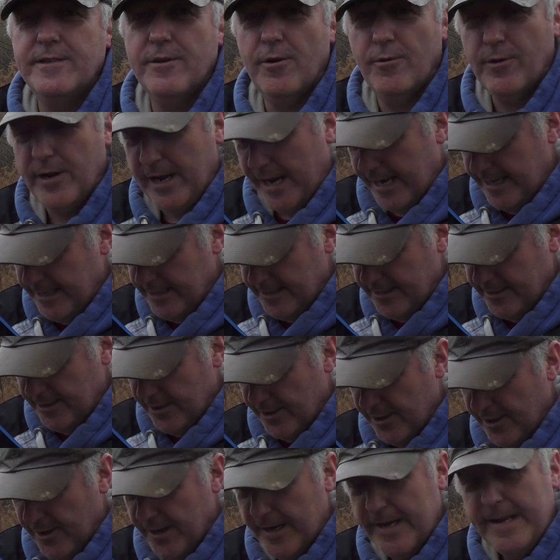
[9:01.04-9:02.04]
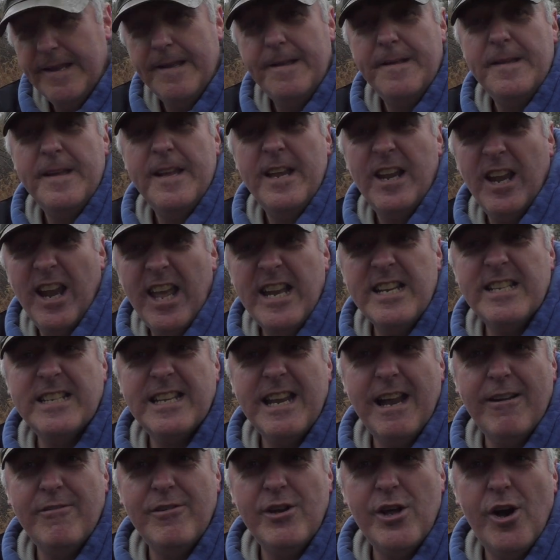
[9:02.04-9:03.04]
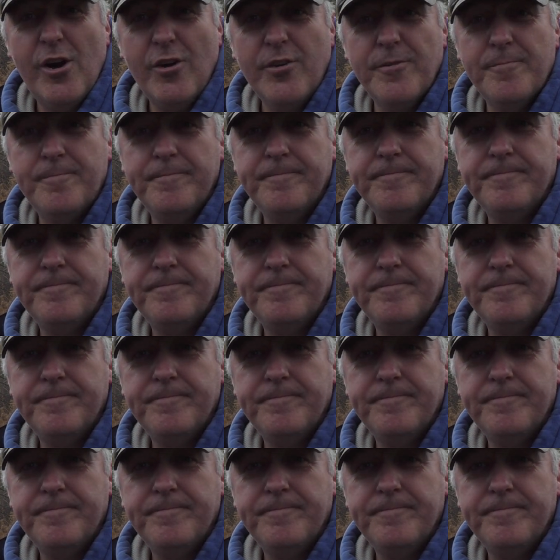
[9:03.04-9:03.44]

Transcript: Okay, so let's carry on.